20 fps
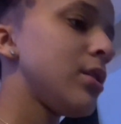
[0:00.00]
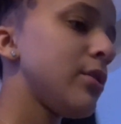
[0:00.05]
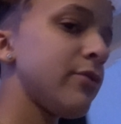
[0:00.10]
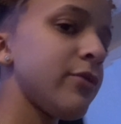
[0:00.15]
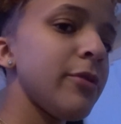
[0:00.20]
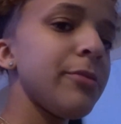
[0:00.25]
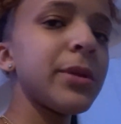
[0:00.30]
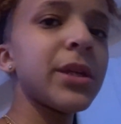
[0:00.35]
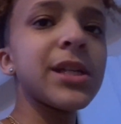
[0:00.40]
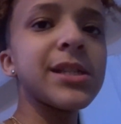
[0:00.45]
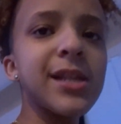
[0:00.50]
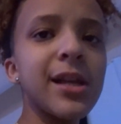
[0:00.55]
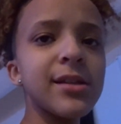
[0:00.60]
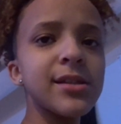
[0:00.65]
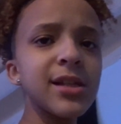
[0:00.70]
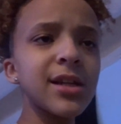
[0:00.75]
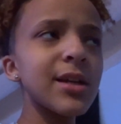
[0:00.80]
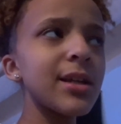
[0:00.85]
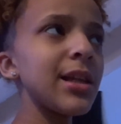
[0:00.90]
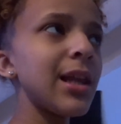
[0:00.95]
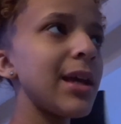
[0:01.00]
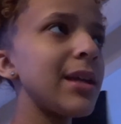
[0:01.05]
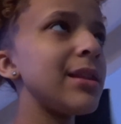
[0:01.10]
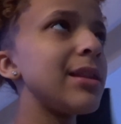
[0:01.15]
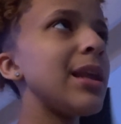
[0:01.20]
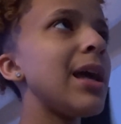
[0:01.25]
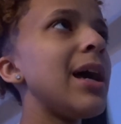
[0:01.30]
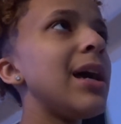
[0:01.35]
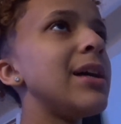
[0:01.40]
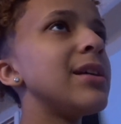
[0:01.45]
Feel me? Because I took it like
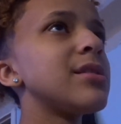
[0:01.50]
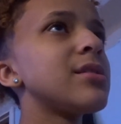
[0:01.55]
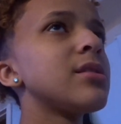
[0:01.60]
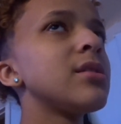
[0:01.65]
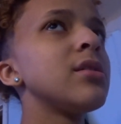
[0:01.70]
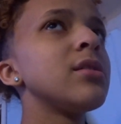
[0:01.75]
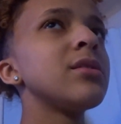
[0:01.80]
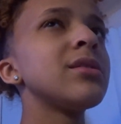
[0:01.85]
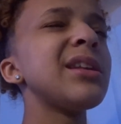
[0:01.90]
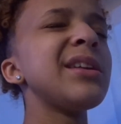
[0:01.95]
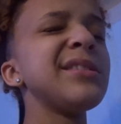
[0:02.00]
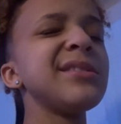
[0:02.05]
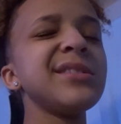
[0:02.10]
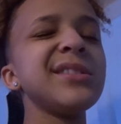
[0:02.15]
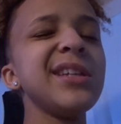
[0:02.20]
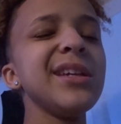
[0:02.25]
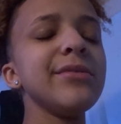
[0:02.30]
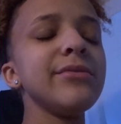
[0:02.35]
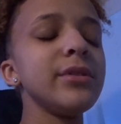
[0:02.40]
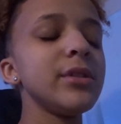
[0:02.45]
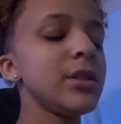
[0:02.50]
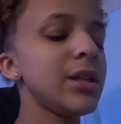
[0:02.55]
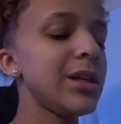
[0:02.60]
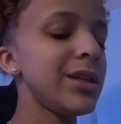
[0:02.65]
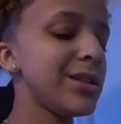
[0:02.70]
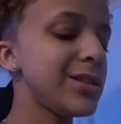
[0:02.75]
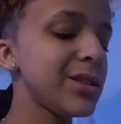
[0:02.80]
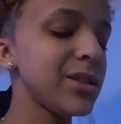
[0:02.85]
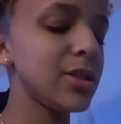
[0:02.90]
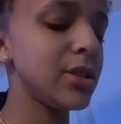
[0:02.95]
last Thanksgiving
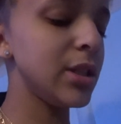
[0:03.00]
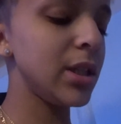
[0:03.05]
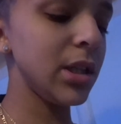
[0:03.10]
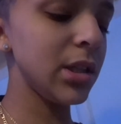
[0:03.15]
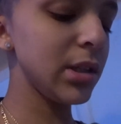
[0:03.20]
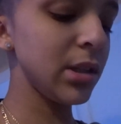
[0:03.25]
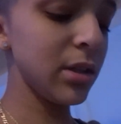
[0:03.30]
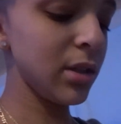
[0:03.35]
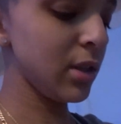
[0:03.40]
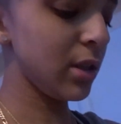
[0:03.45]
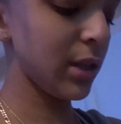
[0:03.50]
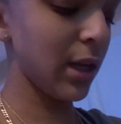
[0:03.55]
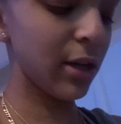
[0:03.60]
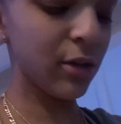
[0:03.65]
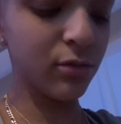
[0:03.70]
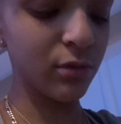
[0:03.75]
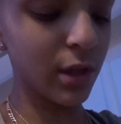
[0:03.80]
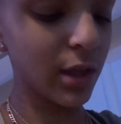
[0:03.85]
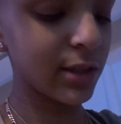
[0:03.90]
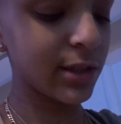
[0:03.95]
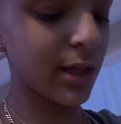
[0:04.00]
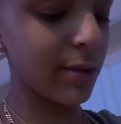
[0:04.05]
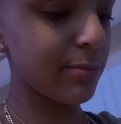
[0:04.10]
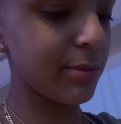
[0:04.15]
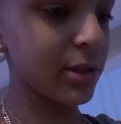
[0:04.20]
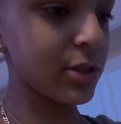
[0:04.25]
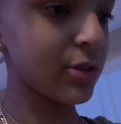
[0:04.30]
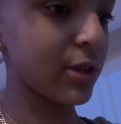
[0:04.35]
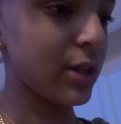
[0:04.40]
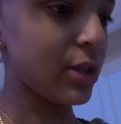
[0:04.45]
and it just didn't look good. I don't like that
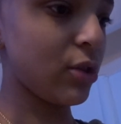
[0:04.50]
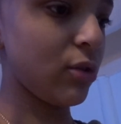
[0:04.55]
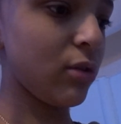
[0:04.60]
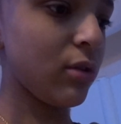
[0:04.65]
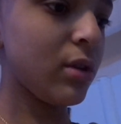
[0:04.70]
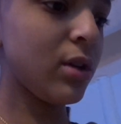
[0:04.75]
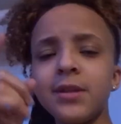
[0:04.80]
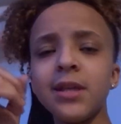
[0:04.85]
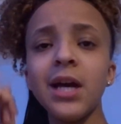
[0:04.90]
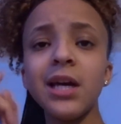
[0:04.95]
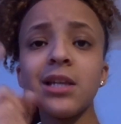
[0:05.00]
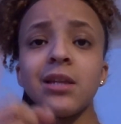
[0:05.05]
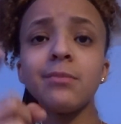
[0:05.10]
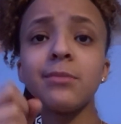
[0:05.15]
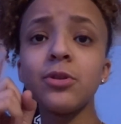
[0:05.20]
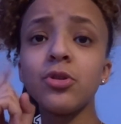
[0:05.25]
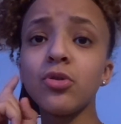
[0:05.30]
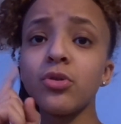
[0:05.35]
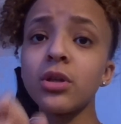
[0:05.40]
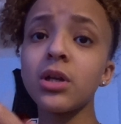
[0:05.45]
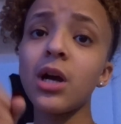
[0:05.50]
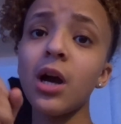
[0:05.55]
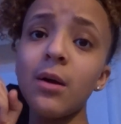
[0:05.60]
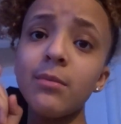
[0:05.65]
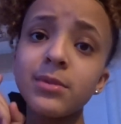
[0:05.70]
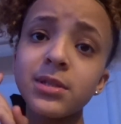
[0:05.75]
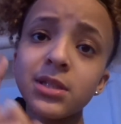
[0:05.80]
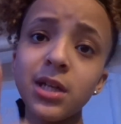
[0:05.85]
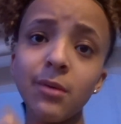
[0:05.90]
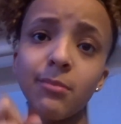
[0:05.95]
picture at all. Y'all let me know in the
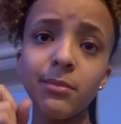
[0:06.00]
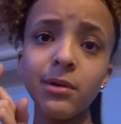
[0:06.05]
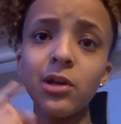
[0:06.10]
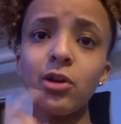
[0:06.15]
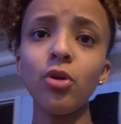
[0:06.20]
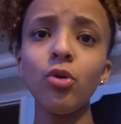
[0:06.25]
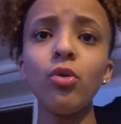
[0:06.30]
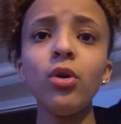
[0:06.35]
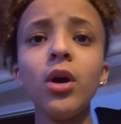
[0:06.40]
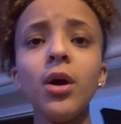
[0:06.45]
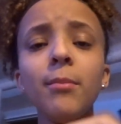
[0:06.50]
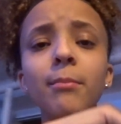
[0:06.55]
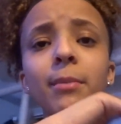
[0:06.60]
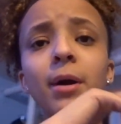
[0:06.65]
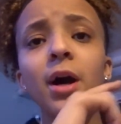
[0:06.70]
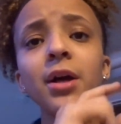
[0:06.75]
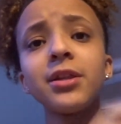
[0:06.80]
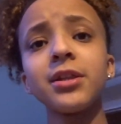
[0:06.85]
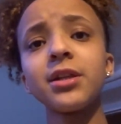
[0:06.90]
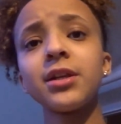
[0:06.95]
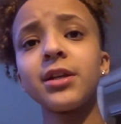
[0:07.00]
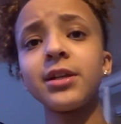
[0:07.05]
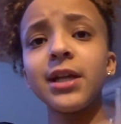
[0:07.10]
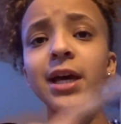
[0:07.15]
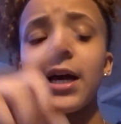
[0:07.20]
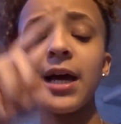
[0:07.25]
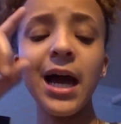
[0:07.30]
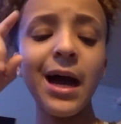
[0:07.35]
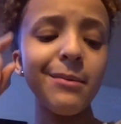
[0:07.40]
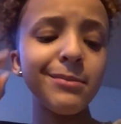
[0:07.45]
comments down below. But other than
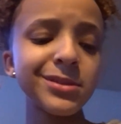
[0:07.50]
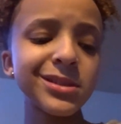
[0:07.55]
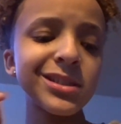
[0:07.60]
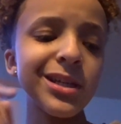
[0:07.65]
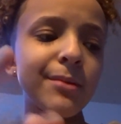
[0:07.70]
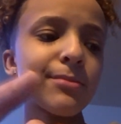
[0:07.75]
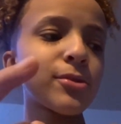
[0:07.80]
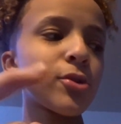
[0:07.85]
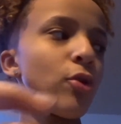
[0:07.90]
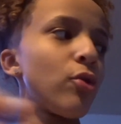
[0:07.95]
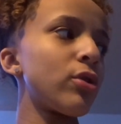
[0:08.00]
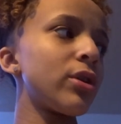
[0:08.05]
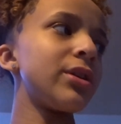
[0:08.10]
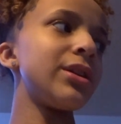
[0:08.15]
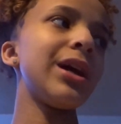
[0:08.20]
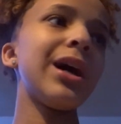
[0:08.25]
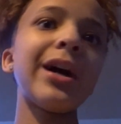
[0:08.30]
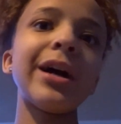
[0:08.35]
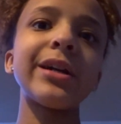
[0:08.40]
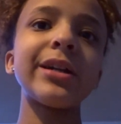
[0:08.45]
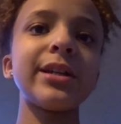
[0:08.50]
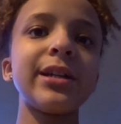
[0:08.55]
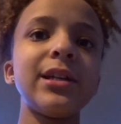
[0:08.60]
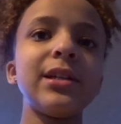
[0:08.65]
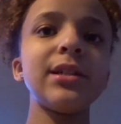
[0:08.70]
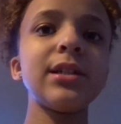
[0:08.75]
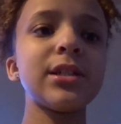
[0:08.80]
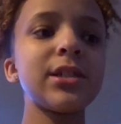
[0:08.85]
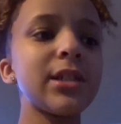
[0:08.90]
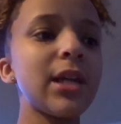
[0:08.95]
that, I'm gonna stop talking. I gotta get
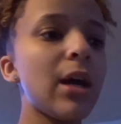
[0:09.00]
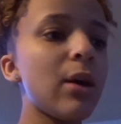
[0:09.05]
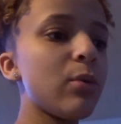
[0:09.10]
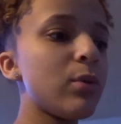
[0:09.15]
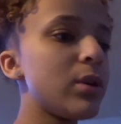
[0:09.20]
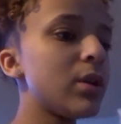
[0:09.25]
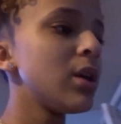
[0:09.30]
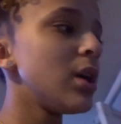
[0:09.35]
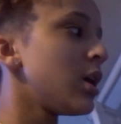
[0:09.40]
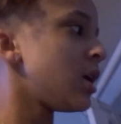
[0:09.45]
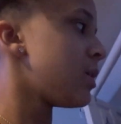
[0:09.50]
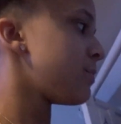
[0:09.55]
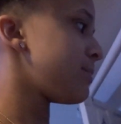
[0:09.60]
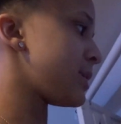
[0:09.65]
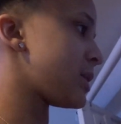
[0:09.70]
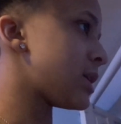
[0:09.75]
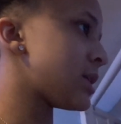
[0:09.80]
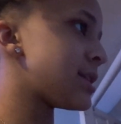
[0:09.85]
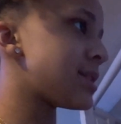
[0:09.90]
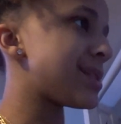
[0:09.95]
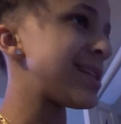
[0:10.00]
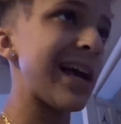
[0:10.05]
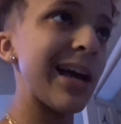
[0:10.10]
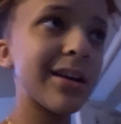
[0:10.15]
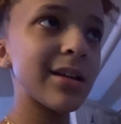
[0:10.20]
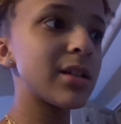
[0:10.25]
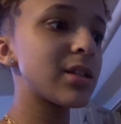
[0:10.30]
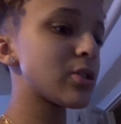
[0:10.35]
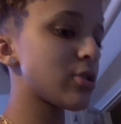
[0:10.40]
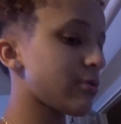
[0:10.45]
in the shower because
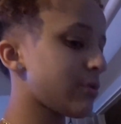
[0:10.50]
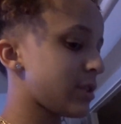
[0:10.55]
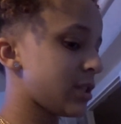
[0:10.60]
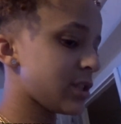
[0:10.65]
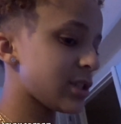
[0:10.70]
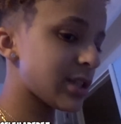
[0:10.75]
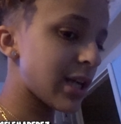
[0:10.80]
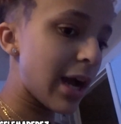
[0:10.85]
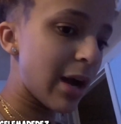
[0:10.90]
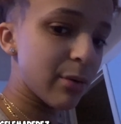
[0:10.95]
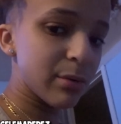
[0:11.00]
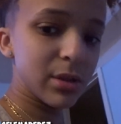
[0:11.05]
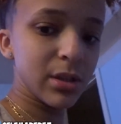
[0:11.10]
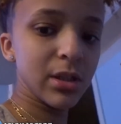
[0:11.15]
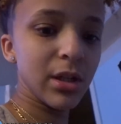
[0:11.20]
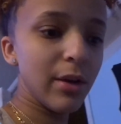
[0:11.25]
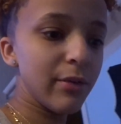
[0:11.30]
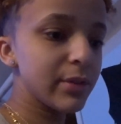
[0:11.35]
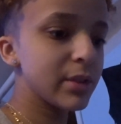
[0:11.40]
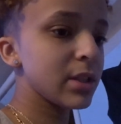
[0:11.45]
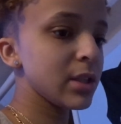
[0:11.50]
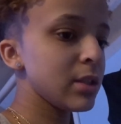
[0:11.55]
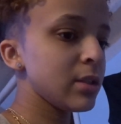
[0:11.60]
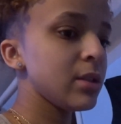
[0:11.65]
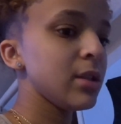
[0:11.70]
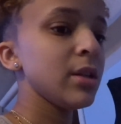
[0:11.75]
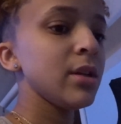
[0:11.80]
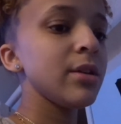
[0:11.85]
Zach is already showered and everything.